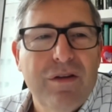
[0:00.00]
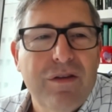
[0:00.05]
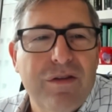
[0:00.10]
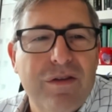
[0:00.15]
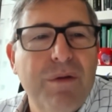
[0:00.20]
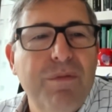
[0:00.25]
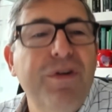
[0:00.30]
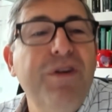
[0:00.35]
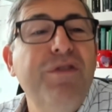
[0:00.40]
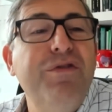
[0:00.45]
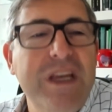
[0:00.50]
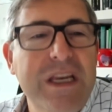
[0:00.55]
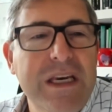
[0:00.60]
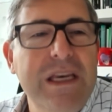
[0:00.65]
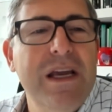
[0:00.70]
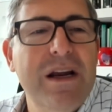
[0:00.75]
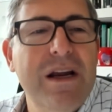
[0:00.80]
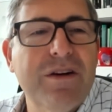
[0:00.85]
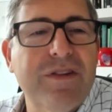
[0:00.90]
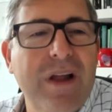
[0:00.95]
some 15
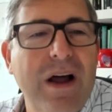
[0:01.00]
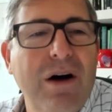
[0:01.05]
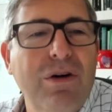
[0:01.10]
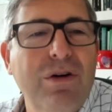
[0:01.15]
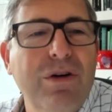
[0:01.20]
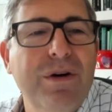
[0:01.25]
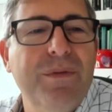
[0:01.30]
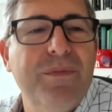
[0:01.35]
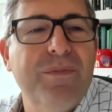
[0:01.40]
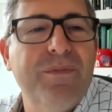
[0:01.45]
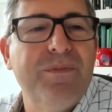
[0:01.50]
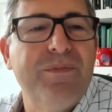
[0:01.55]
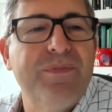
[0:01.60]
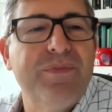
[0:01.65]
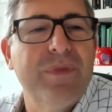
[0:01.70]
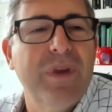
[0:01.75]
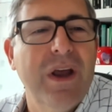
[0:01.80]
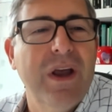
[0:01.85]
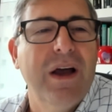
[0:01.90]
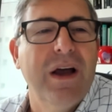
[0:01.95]
years now.
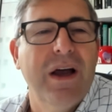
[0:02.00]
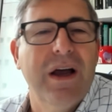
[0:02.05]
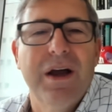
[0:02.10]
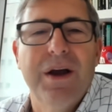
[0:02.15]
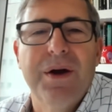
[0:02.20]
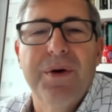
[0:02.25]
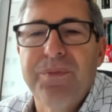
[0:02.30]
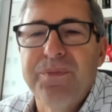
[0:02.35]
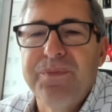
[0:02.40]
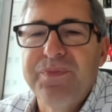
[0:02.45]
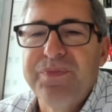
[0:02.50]
Um,